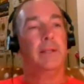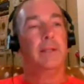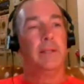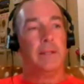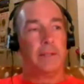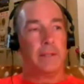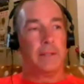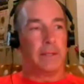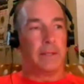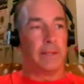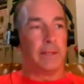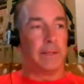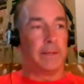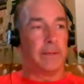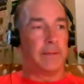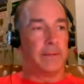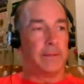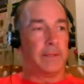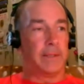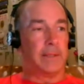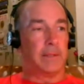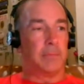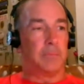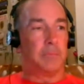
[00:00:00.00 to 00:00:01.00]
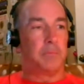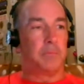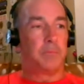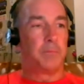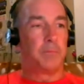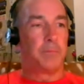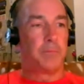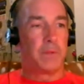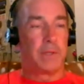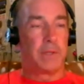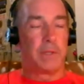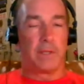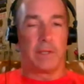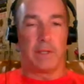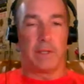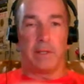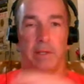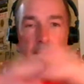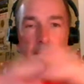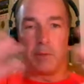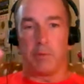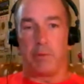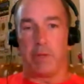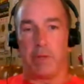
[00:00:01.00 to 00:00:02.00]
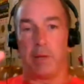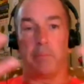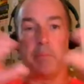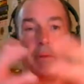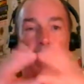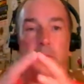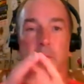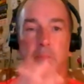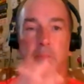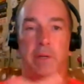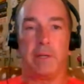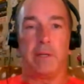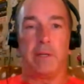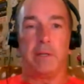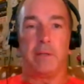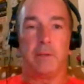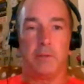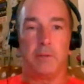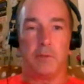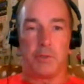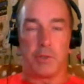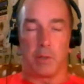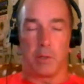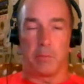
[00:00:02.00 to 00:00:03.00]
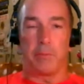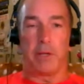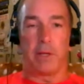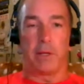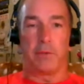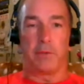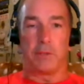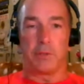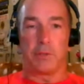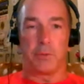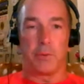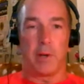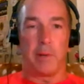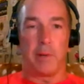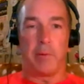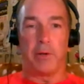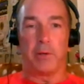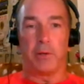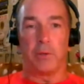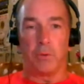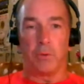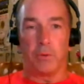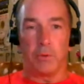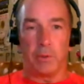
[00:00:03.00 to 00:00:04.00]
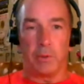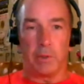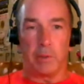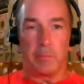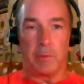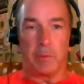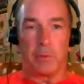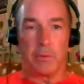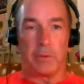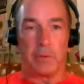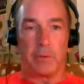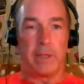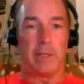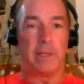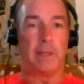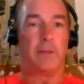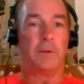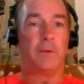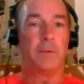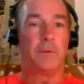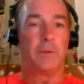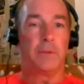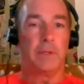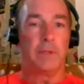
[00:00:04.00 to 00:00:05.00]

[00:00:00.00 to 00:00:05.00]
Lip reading: And that made me jump down this rabbit hole that I'm on now.